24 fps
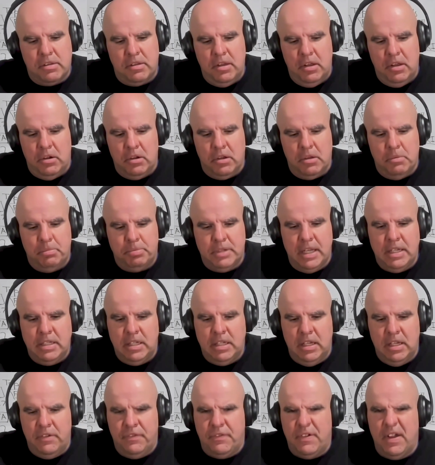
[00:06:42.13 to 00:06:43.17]
could play
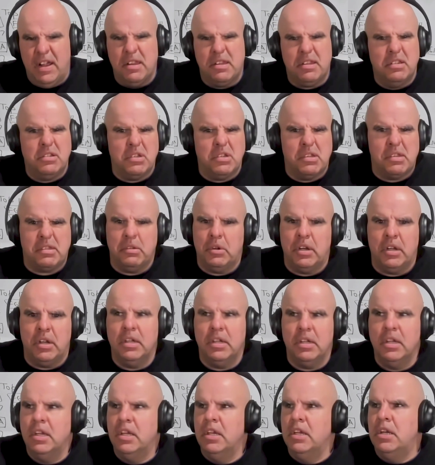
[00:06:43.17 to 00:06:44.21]
defense and just sort of
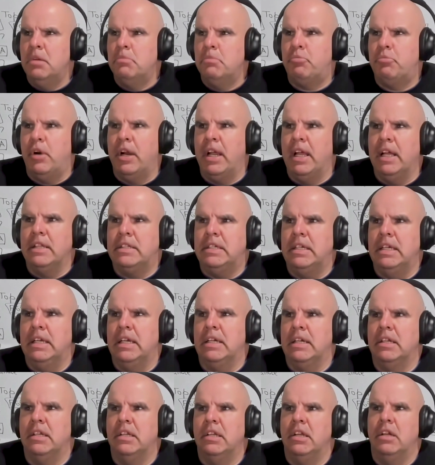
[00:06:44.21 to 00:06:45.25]
bring it to
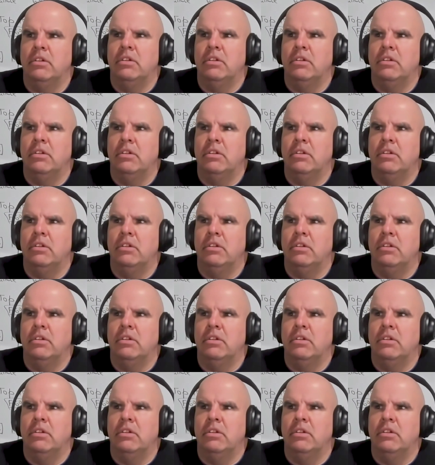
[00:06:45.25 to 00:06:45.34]
you.